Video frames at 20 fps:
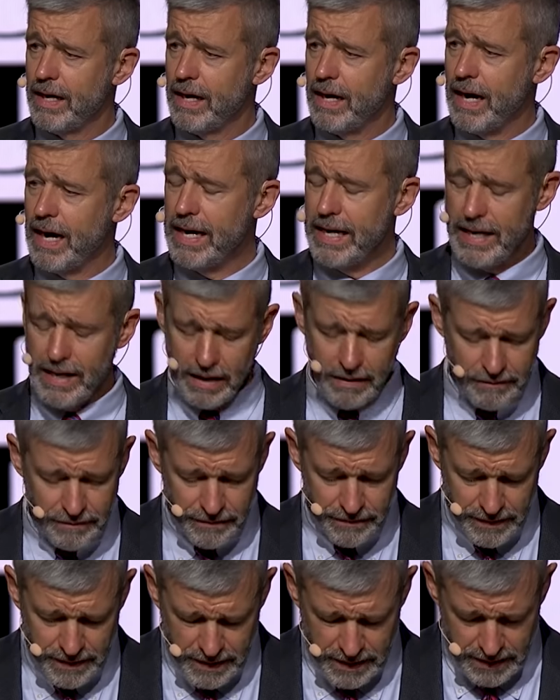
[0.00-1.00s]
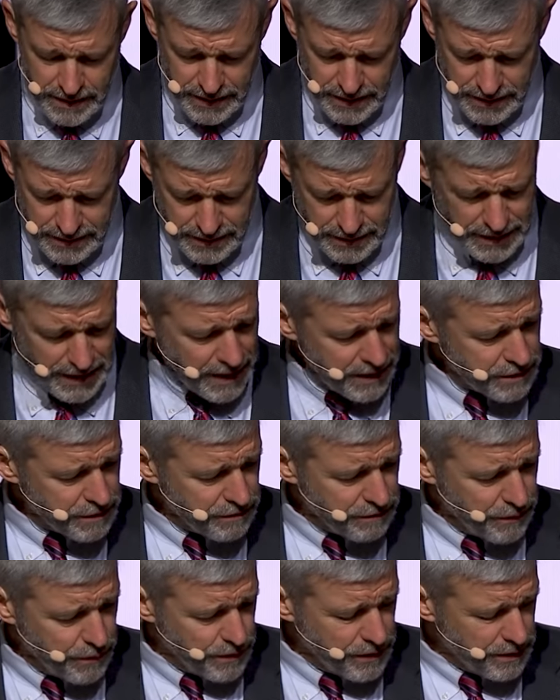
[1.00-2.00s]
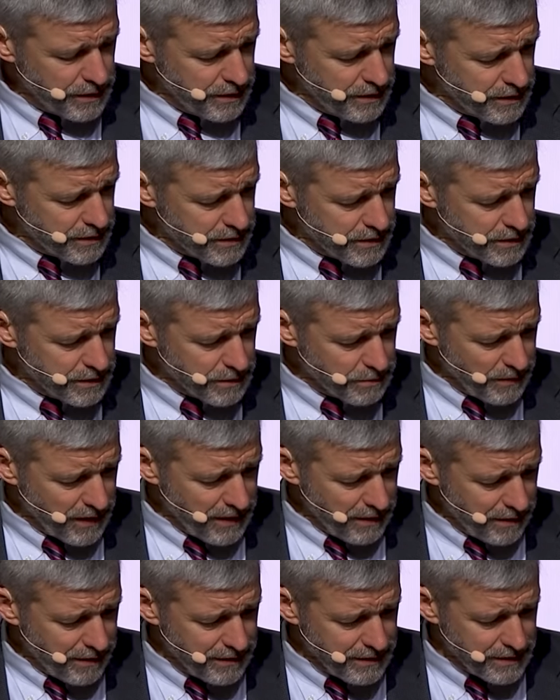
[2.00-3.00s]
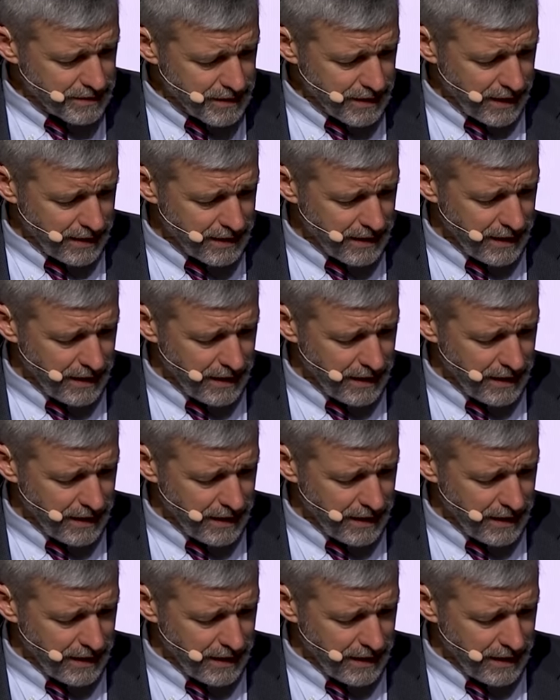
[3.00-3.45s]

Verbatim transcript: I have, in the last four years since my heart attack,